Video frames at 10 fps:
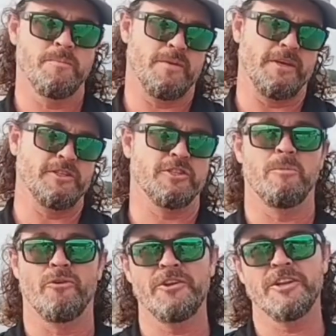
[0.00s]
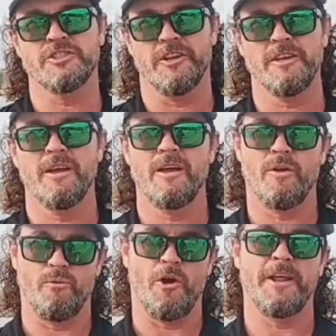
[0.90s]
is the marina jetty
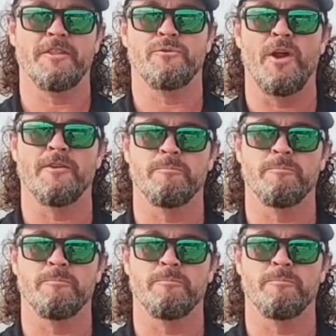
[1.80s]
right out the front of